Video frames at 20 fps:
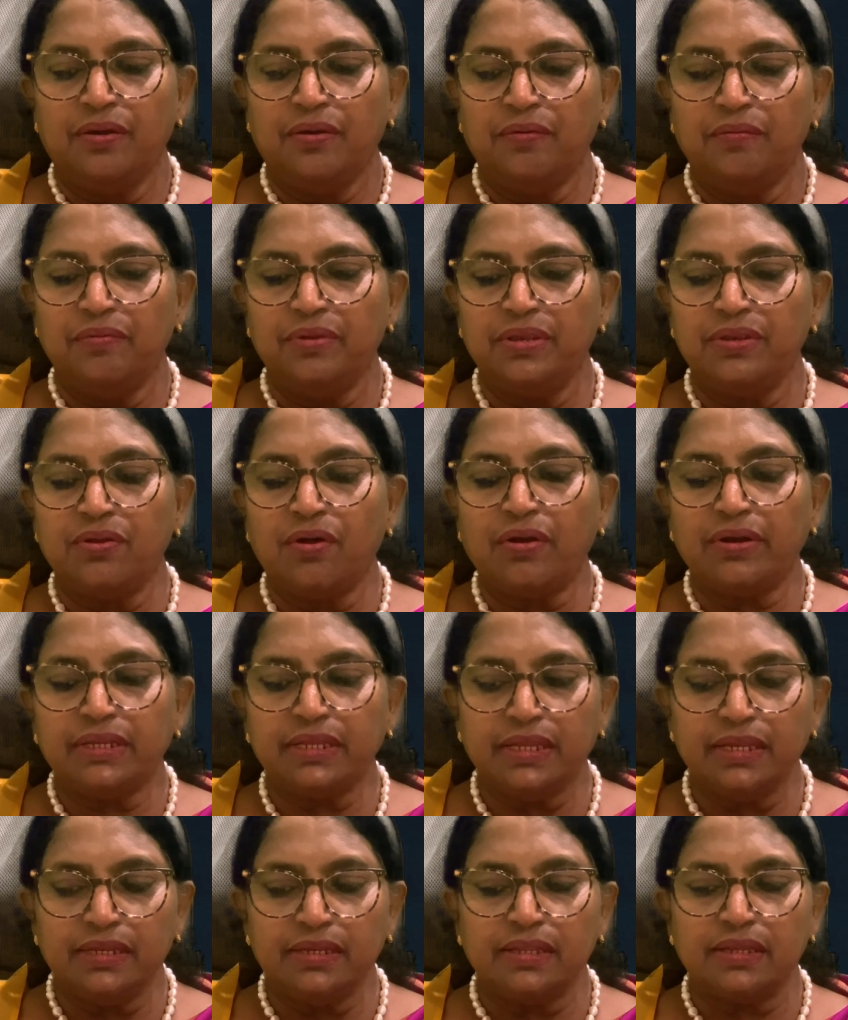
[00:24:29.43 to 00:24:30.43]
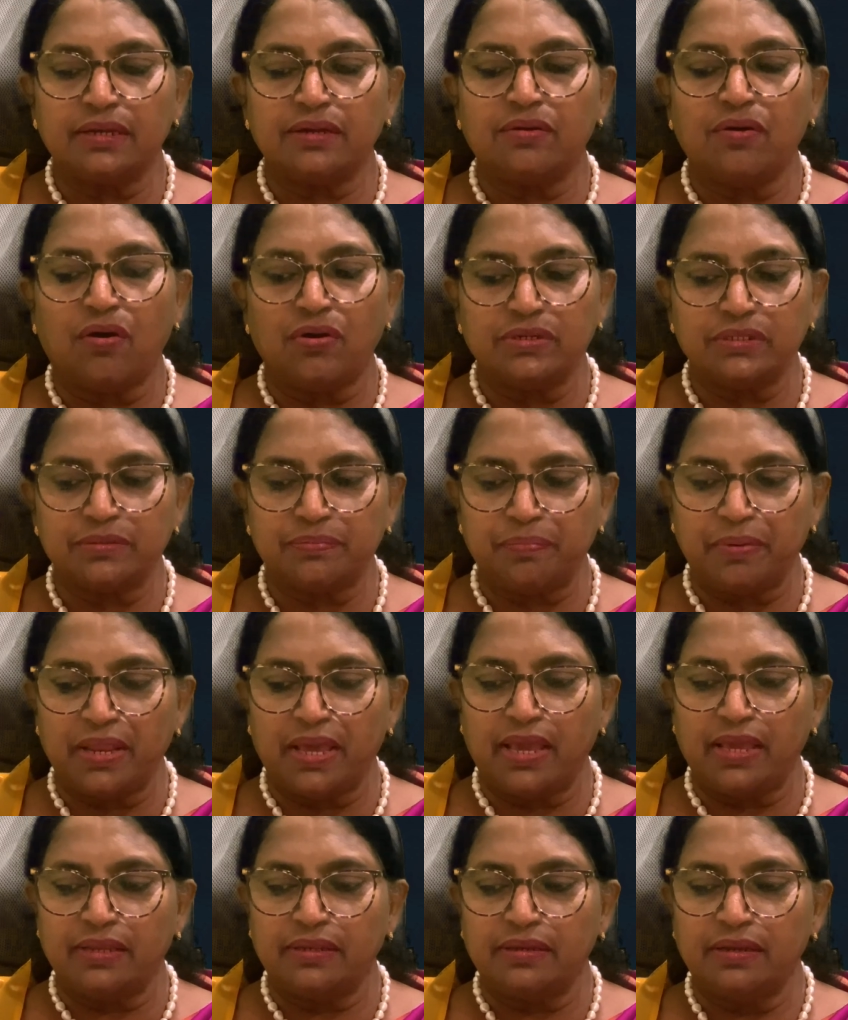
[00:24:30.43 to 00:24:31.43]
will not hinder God's
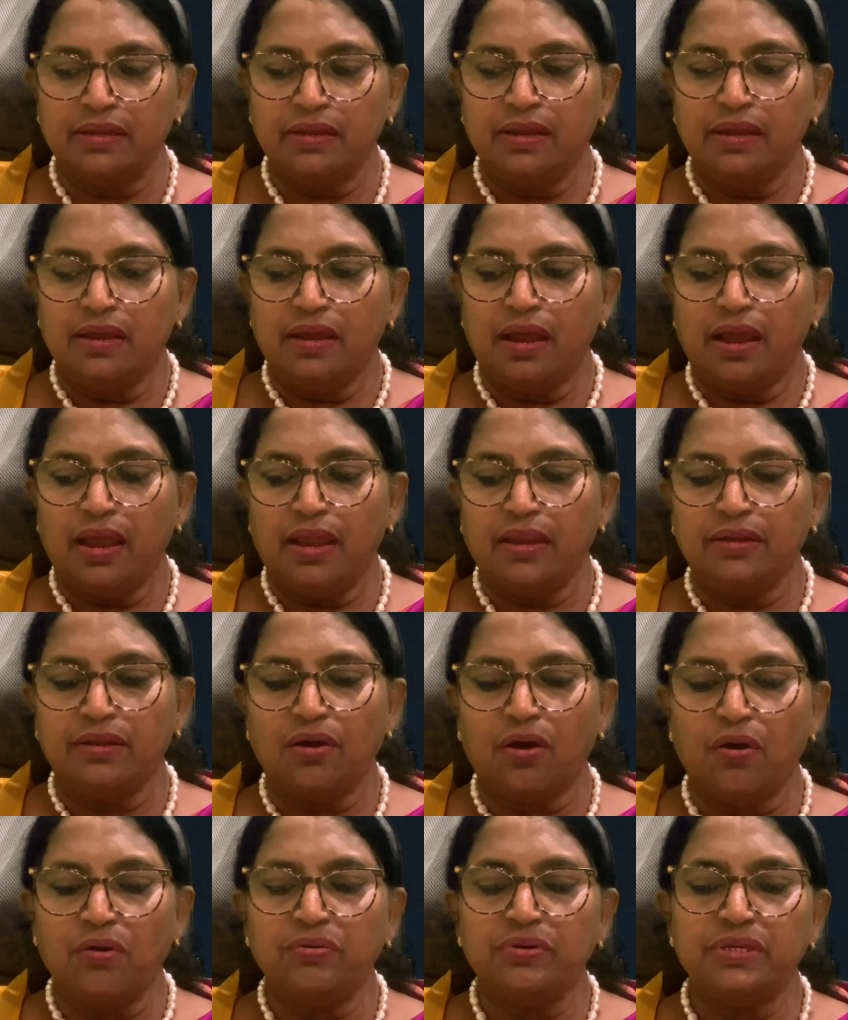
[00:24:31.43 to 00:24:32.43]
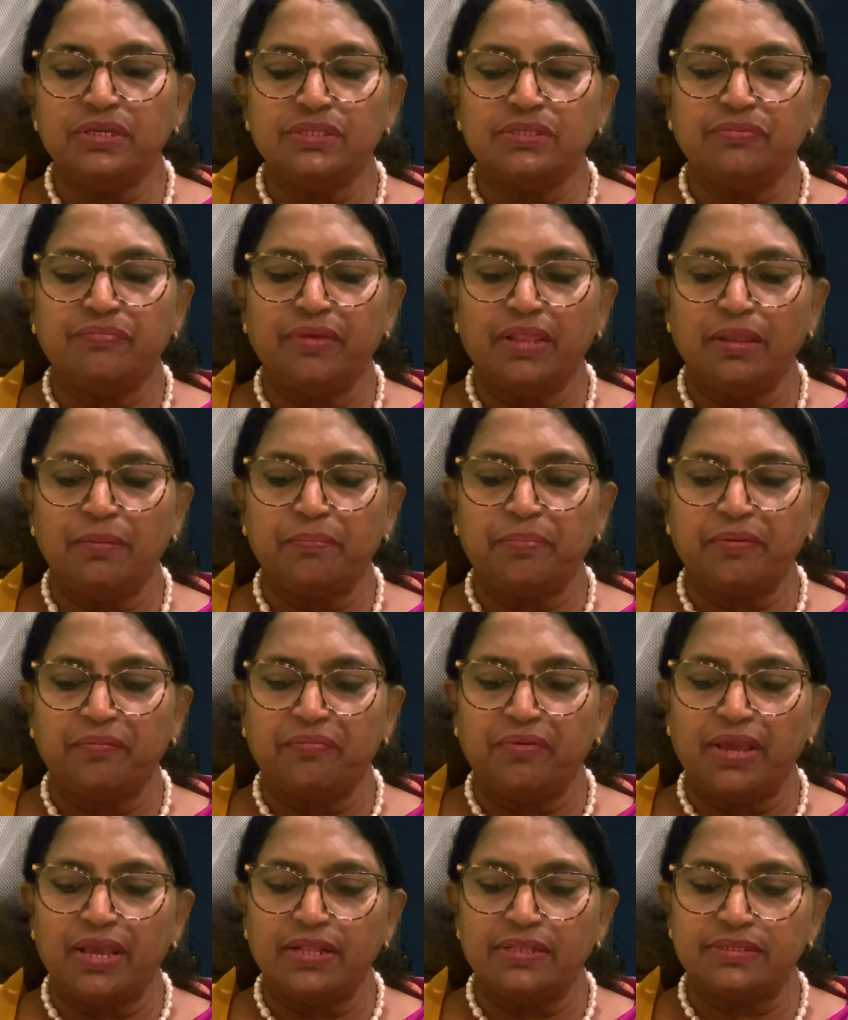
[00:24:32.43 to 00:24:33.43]
plan, and how His will
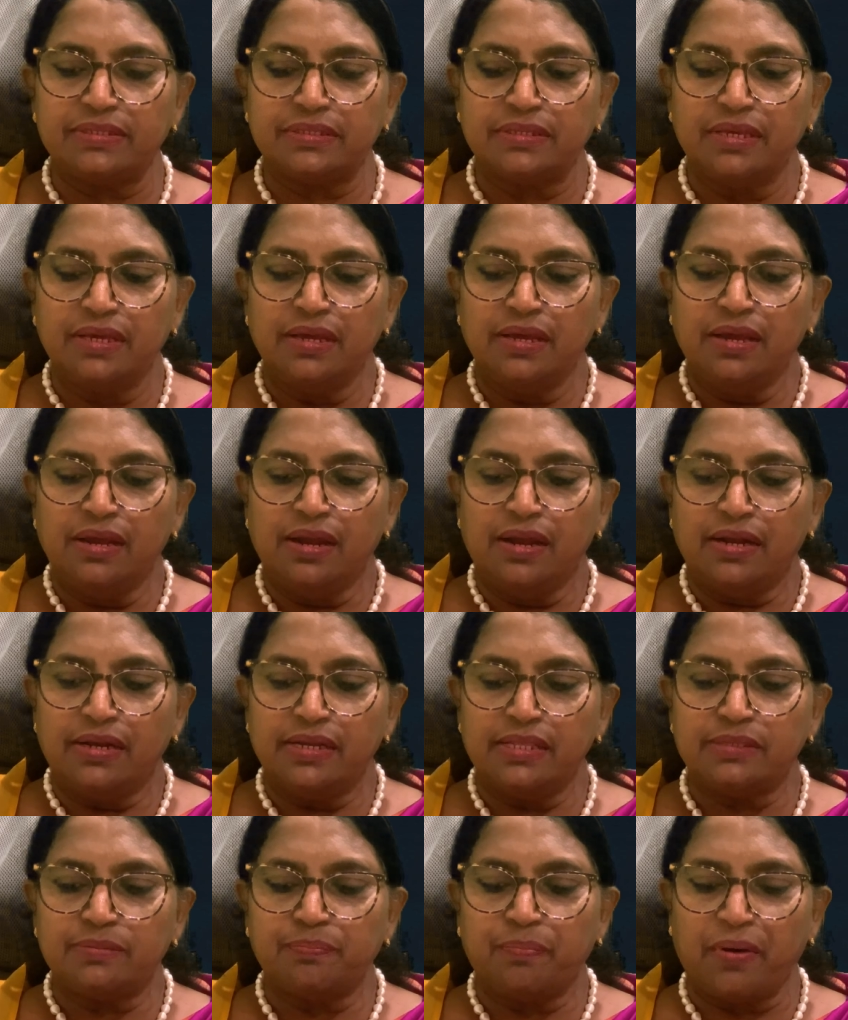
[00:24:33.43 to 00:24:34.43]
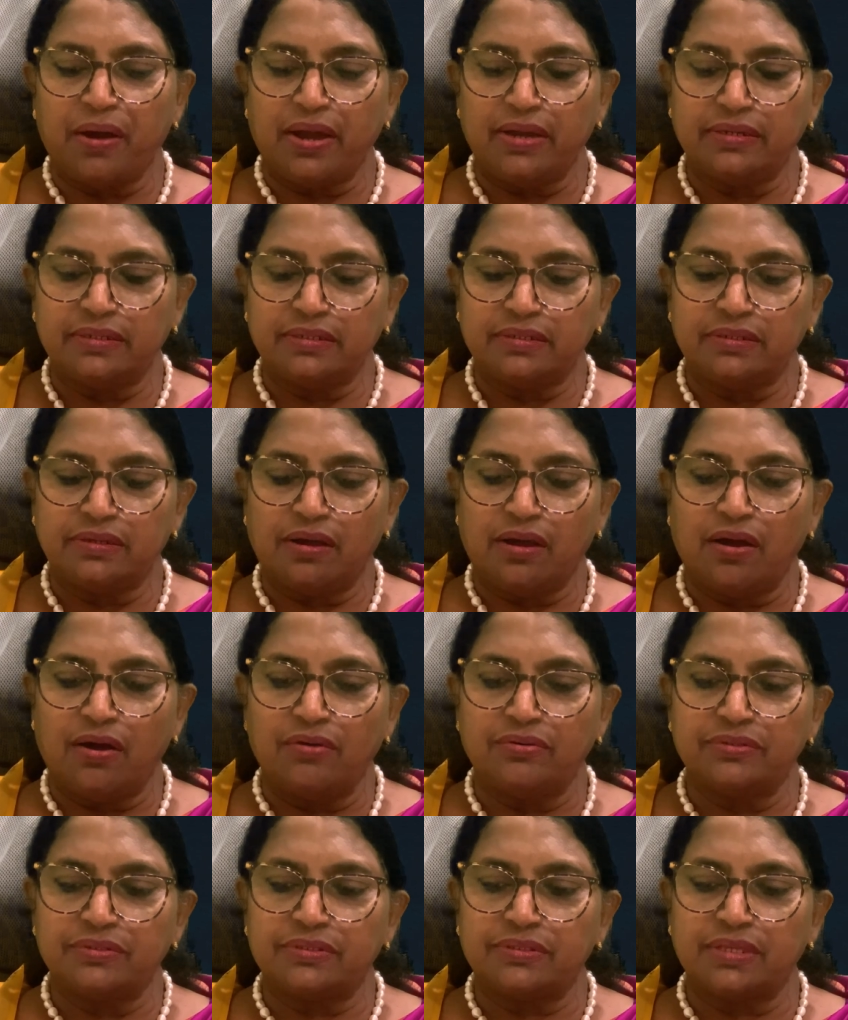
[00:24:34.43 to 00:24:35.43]
prevails despite
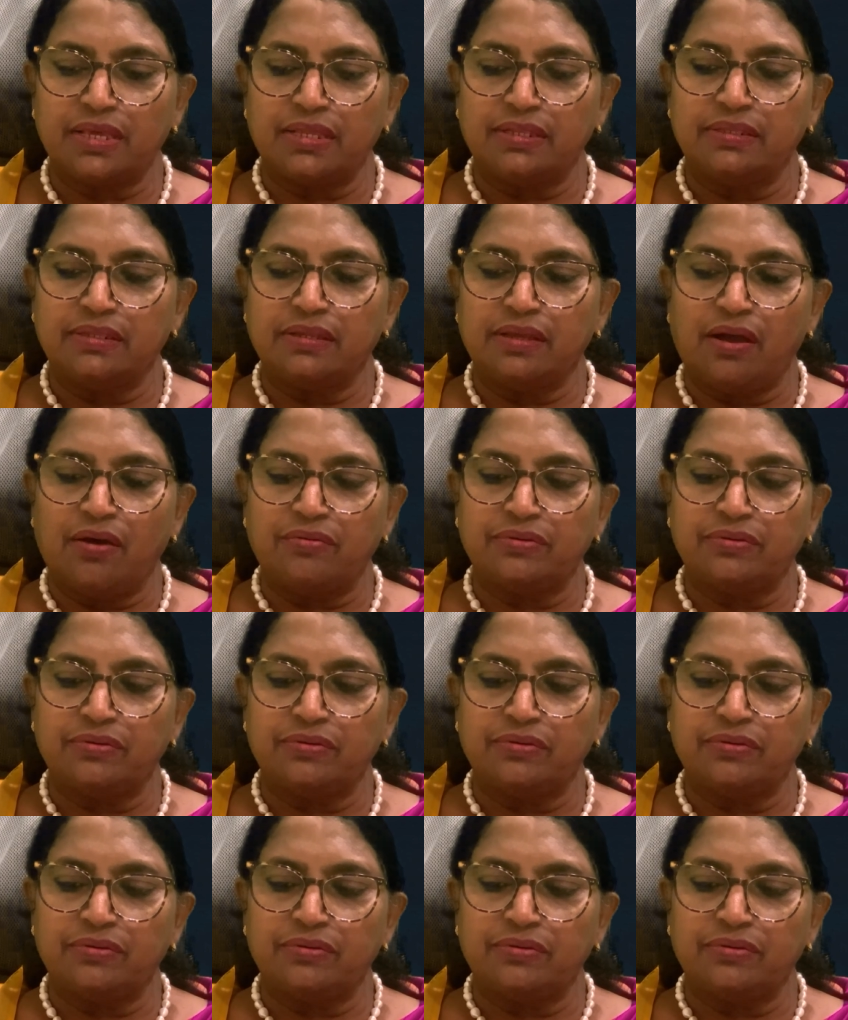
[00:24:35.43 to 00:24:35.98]
our sins.